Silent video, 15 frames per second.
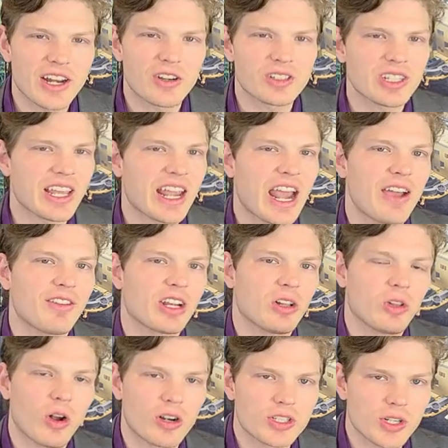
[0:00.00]
designers like having
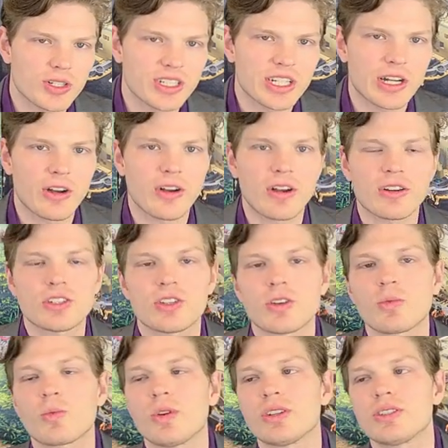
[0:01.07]
a larger interior,
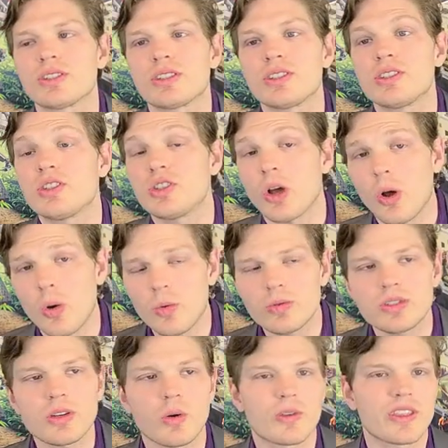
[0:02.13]
certain ones
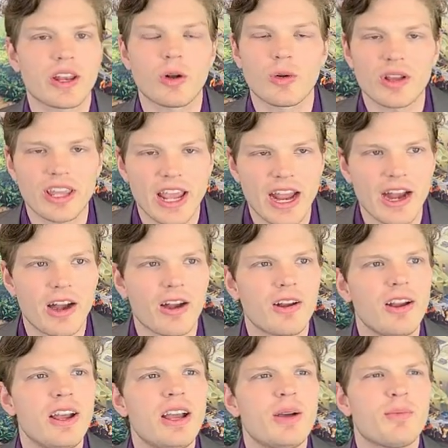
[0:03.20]
don't, or they don't
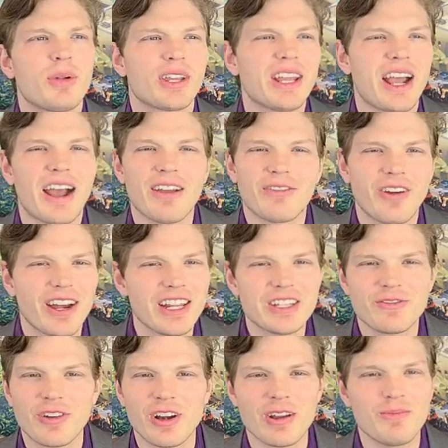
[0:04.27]
care. But yeah, I find
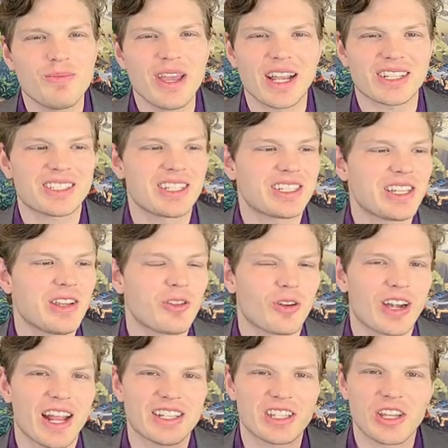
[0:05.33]
it's very mixed. It's
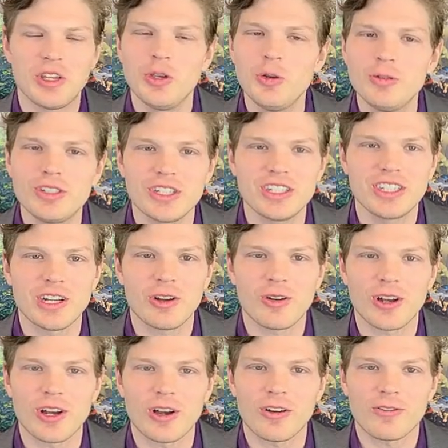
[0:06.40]
either it has a huge
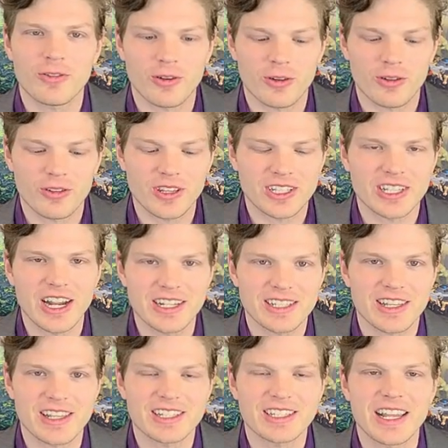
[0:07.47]
interior for the
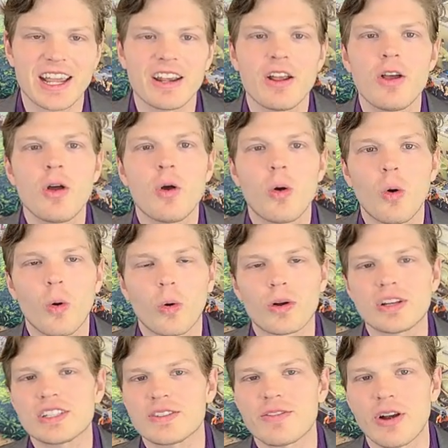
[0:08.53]
size of the set,
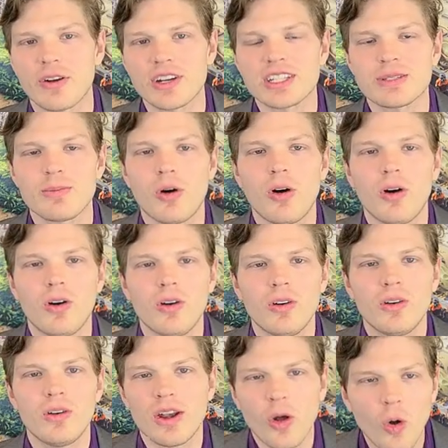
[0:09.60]
or it's very small.
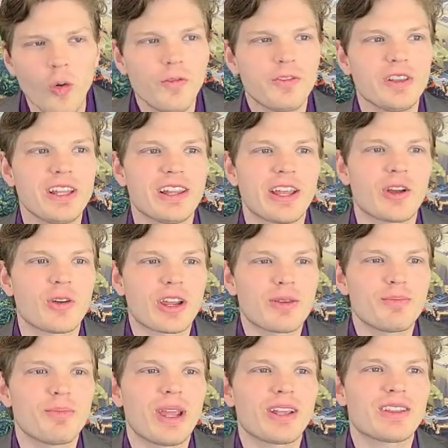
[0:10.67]
And hopefully Lego
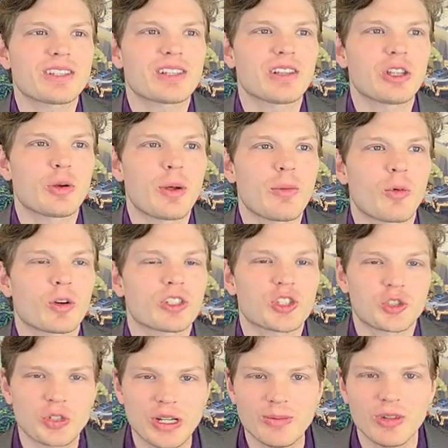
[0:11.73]
can make this a little bit more
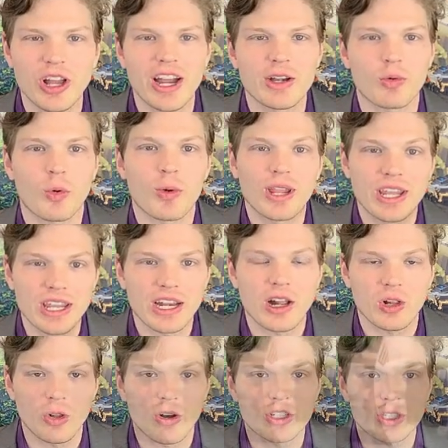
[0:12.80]
streamlined where we
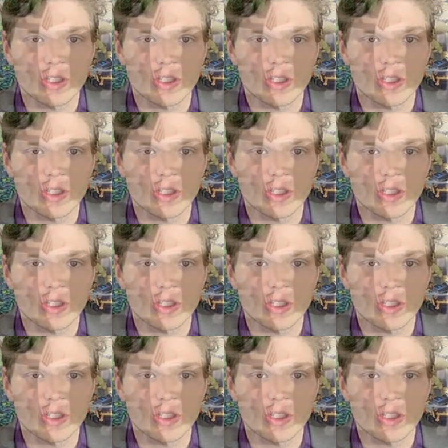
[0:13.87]
get a